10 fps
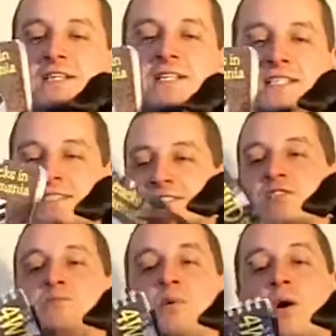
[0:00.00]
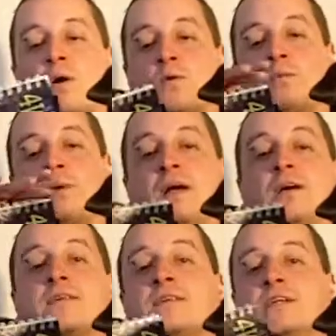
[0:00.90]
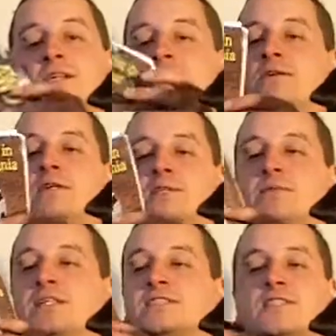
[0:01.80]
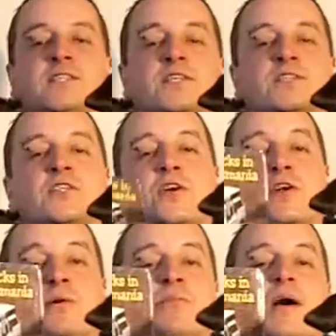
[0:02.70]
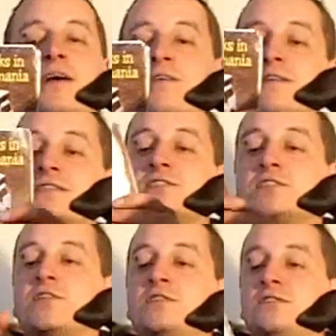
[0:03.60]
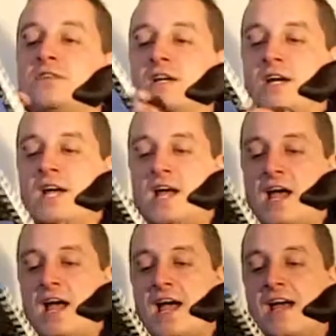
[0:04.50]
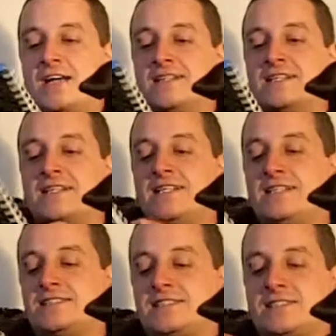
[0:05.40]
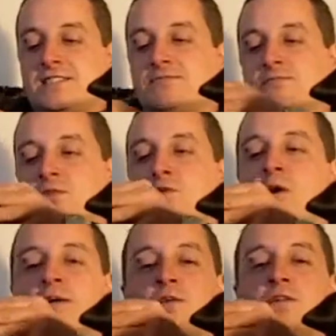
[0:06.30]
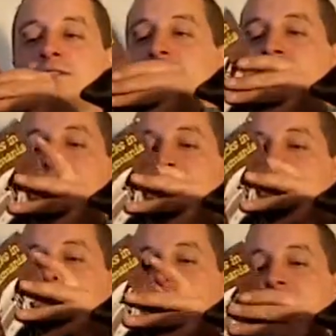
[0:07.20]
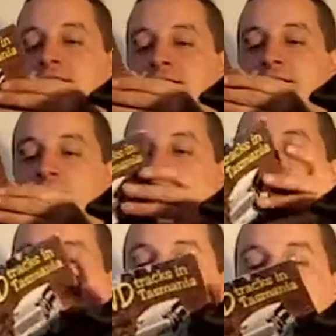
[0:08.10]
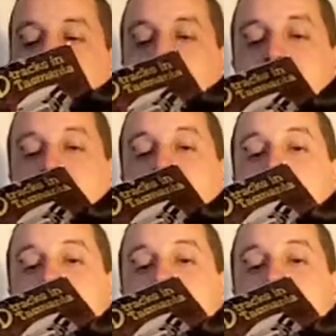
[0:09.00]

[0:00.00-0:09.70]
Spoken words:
is spiral bound, which means that you can turn it back on itself, and it's quite glossy. It's well presented.